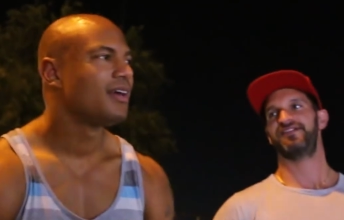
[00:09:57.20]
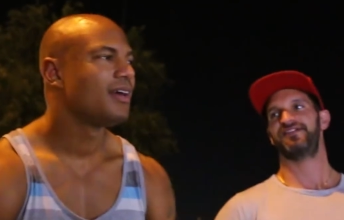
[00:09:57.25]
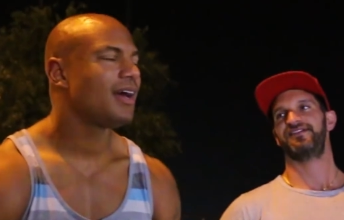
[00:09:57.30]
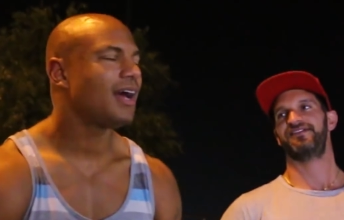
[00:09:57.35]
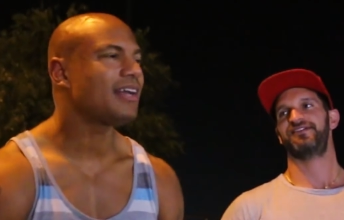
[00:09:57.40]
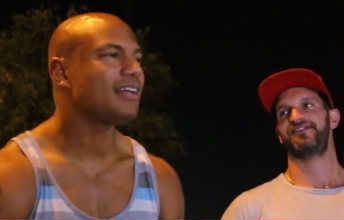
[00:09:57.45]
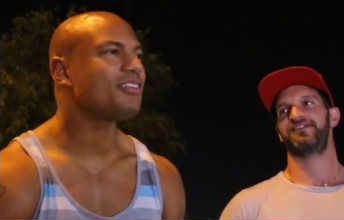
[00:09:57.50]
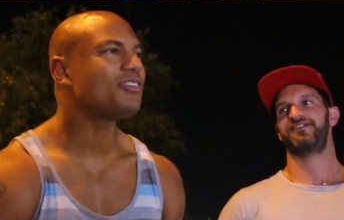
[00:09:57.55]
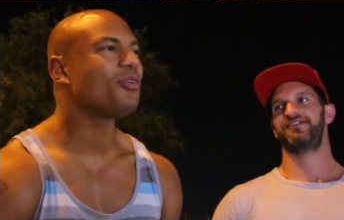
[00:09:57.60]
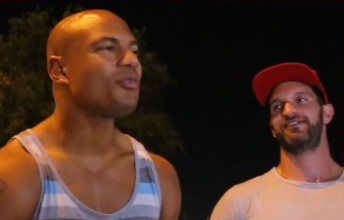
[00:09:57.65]
Speaker 1: I
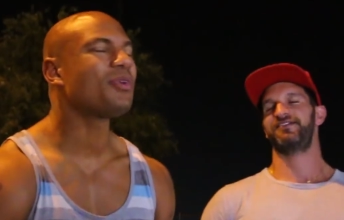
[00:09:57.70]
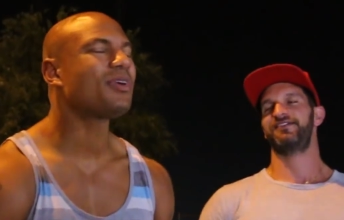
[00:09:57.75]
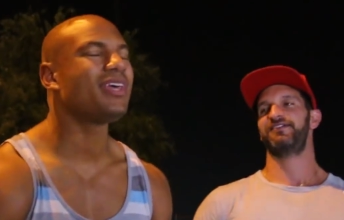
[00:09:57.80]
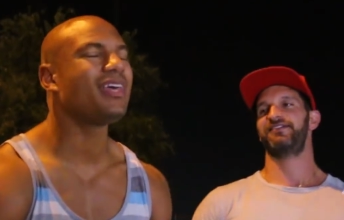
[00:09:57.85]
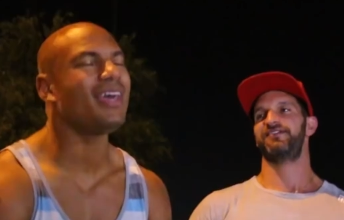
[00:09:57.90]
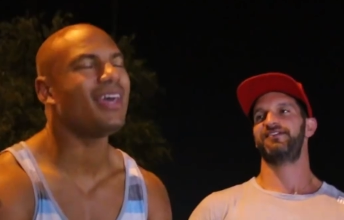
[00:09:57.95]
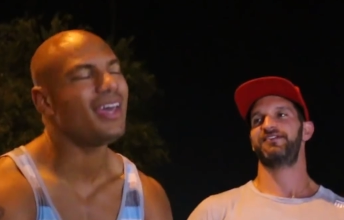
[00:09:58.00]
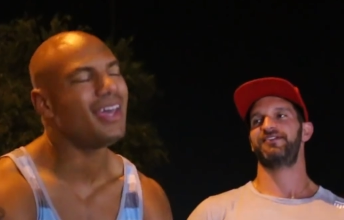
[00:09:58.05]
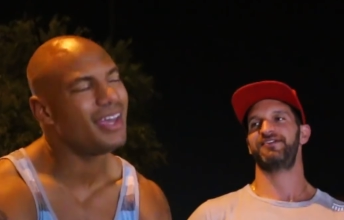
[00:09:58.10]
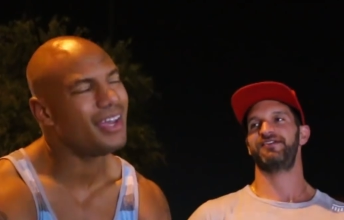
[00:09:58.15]
just don't
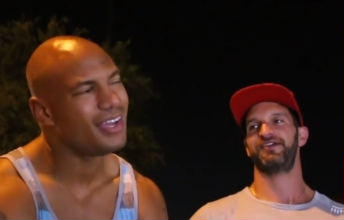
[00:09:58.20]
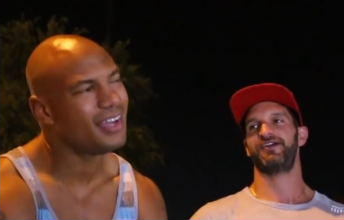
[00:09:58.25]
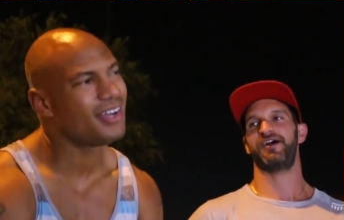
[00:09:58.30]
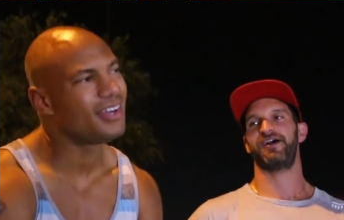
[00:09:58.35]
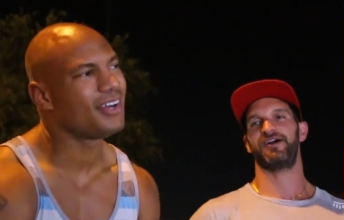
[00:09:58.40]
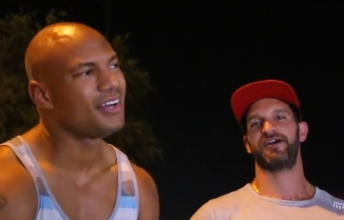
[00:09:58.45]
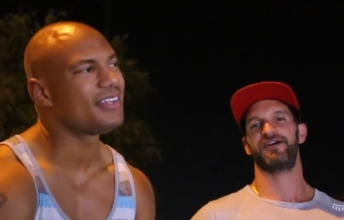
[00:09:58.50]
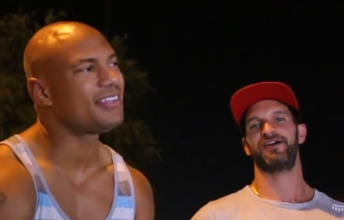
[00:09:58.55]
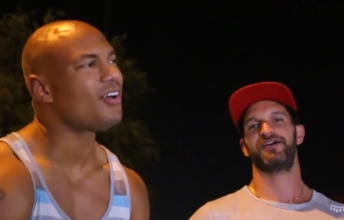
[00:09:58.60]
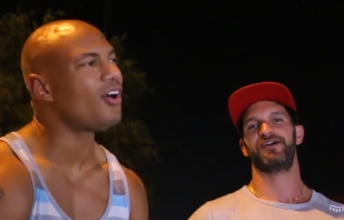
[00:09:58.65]
care.
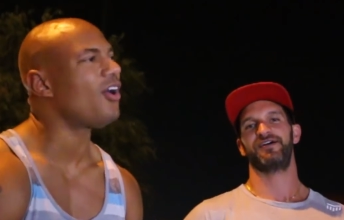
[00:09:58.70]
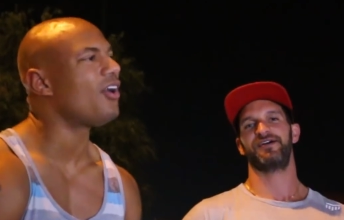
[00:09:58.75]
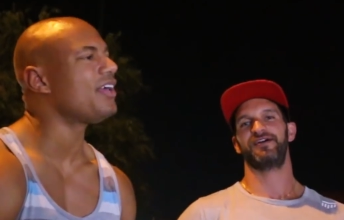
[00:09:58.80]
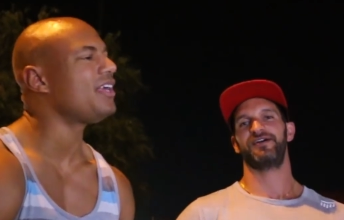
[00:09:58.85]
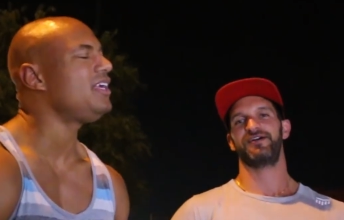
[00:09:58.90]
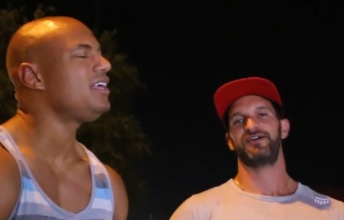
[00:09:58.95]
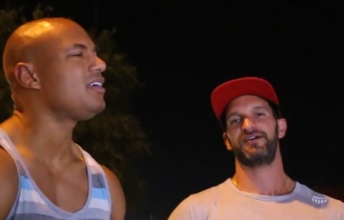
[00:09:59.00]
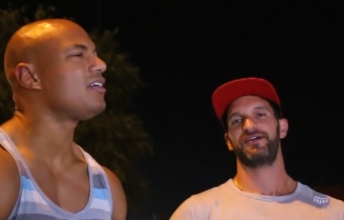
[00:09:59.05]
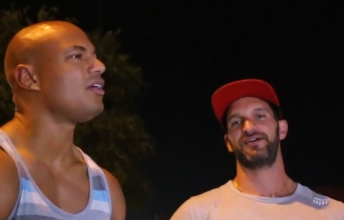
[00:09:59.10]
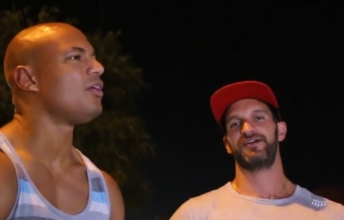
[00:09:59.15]
It's all
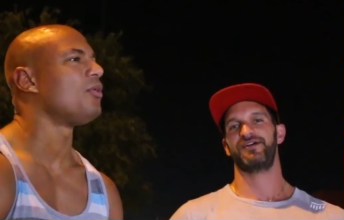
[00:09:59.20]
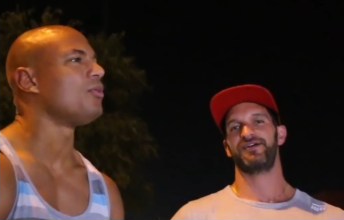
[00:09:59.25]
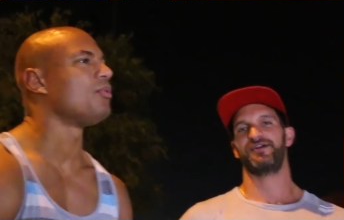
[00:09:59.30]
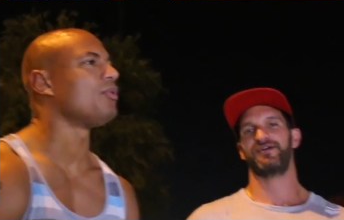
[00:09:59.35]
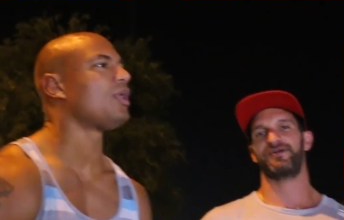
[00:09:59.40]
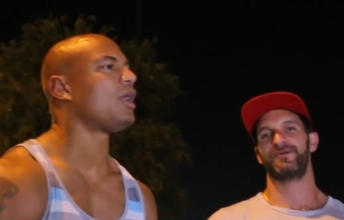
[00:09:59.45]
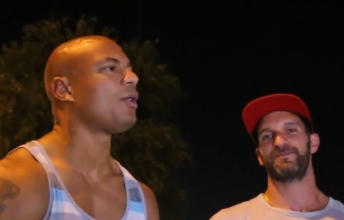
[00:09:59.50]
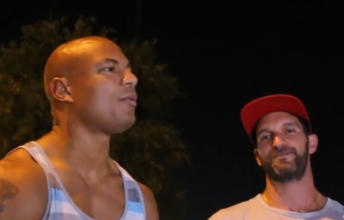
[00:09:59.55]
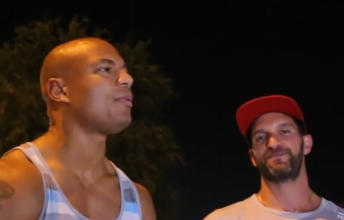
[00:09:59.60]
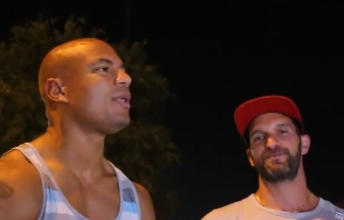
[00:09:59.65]
ego.
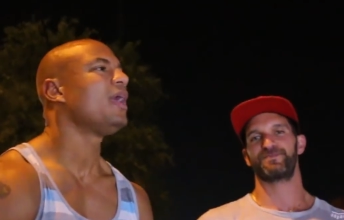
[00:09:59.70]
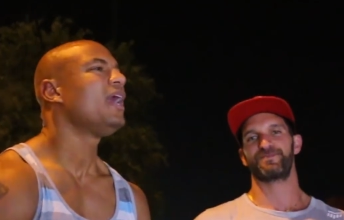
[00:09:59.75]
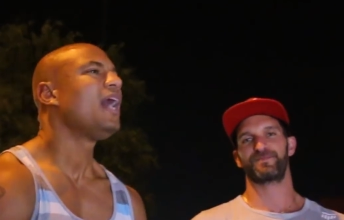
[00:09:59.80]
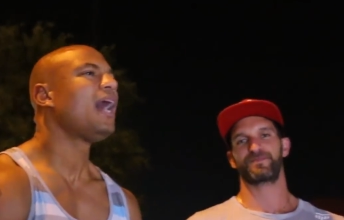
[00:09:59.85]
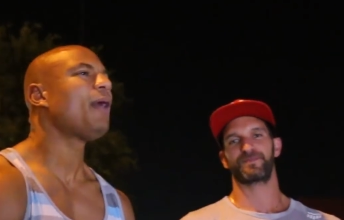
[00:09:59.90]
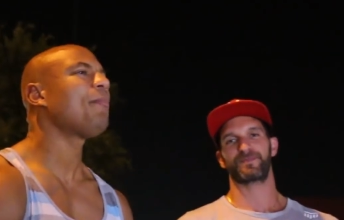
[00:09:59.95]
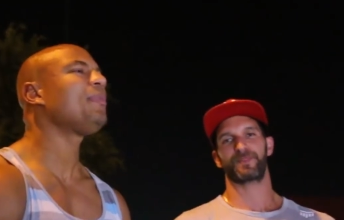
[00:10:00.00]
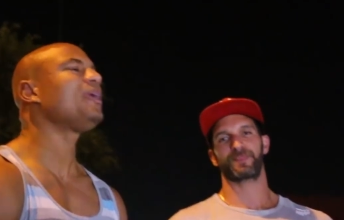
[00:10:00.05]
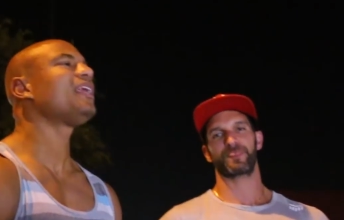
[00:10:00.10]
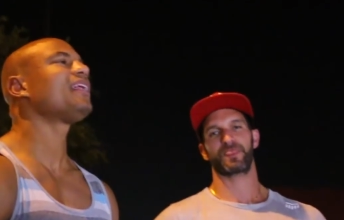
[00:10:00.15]
I
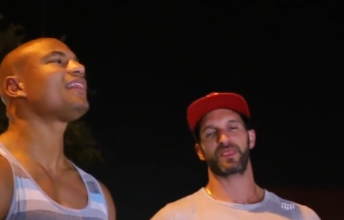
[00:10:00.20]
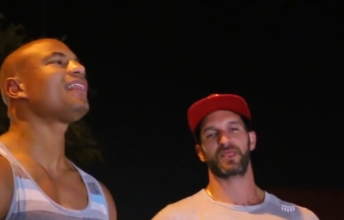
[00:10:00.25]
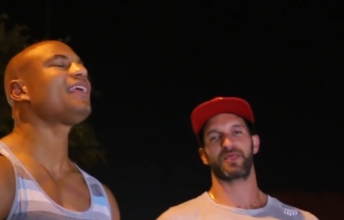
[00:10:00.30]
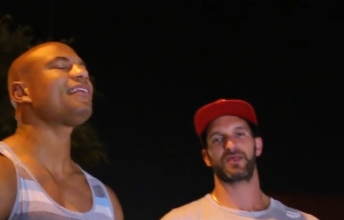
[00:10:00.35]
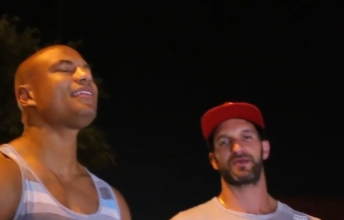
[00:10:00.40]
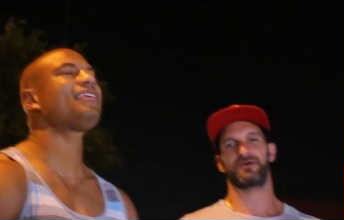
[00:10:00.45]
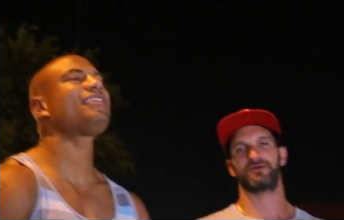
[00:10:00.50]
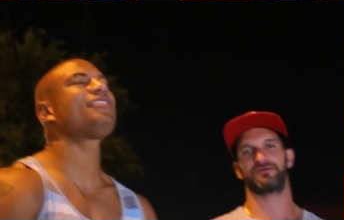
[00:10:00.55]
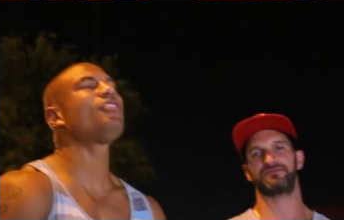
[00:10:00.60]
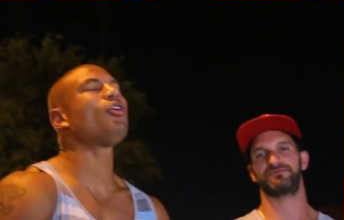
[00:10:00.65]
mean, unless
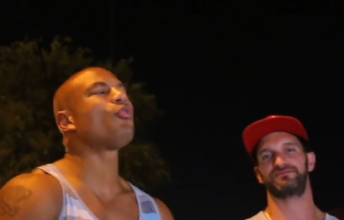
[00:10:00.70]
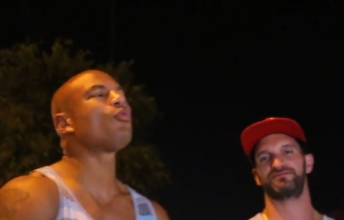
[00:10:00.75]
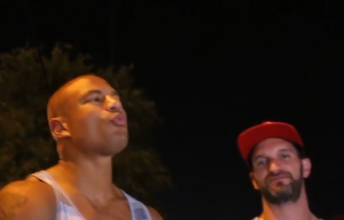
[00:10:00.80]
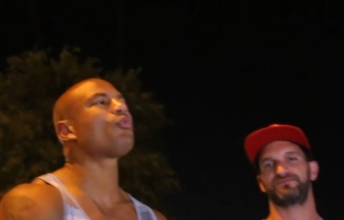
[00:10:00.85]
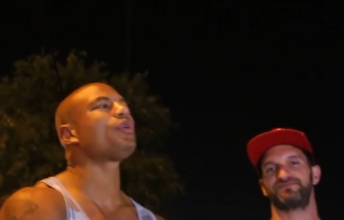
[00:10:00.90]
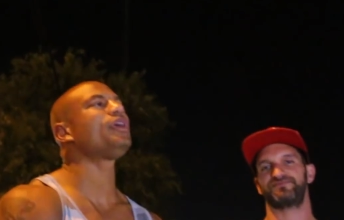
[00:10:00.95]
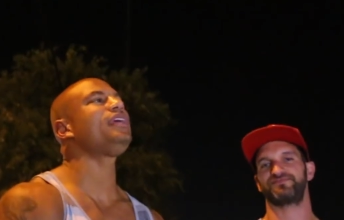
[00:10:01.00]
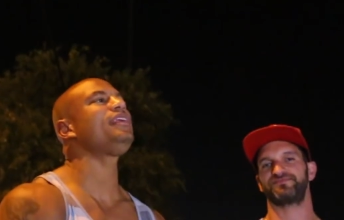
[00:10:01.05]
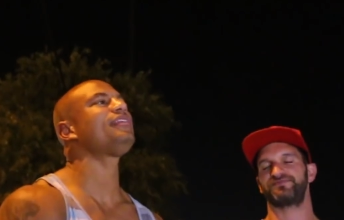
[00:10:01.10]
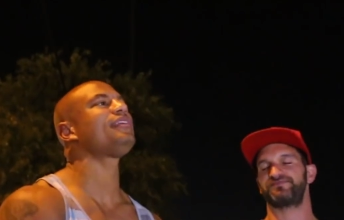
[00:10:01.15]
there's no
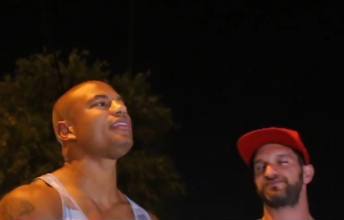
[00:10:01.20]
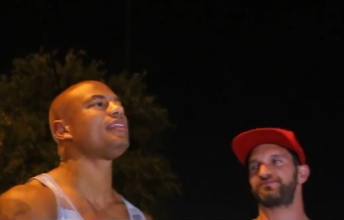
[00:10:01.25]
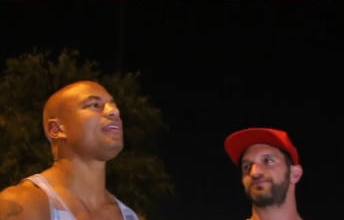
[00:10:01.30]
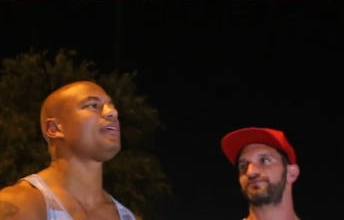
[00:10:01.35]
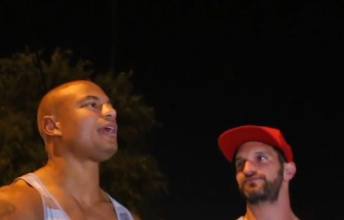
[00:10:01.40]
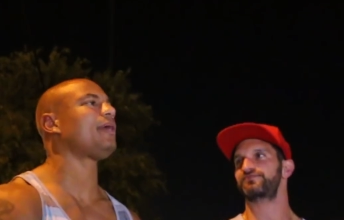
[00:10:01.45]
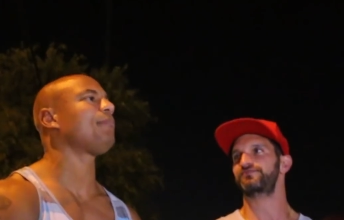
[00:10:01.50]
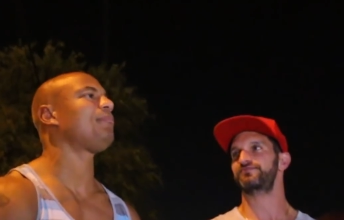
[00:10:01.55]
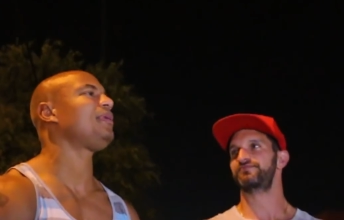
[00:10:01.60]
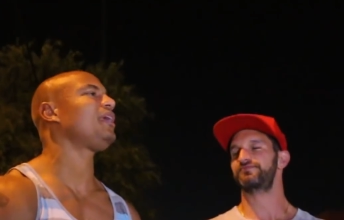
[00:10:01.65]
reason
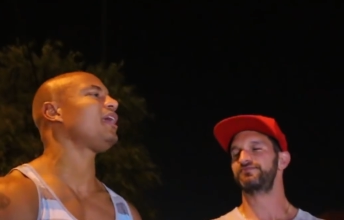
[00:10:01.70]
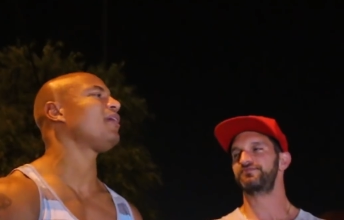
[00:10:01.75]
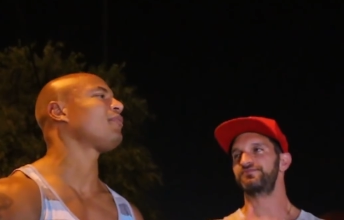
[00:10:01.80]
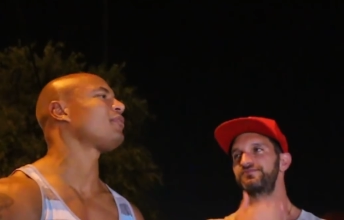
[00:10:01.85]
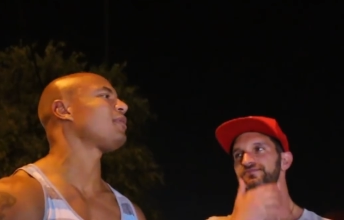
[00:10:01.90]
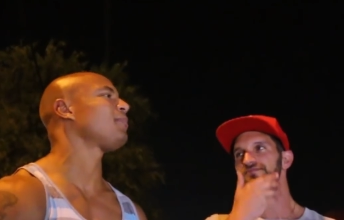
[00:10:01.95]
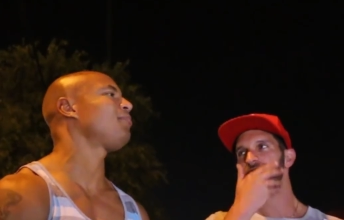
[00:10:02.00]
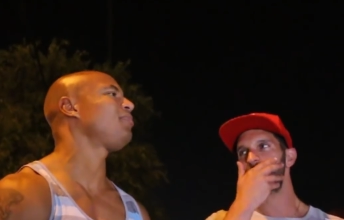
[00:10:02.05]
to be able to